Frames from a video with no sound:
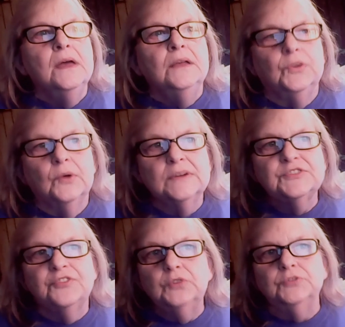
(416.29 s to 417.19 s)
The U.S.
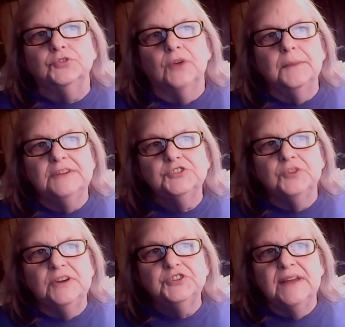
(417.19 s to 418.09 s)
Food and Drug
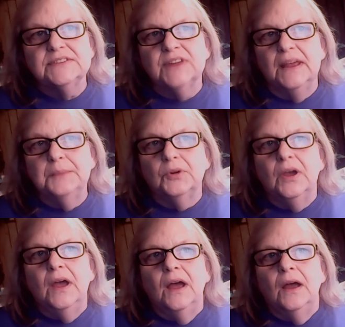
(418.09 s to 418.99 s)
Administration has labeled
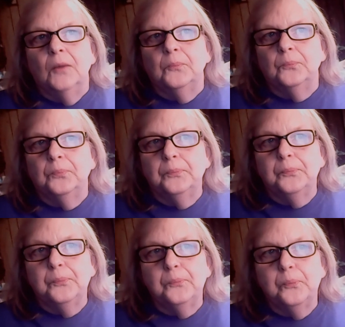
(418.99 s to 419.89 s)

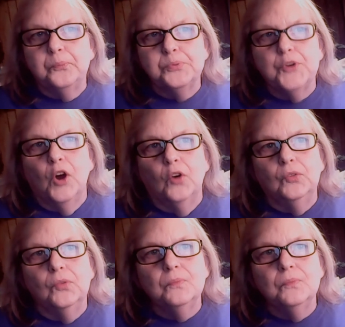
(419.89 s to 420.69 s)
pro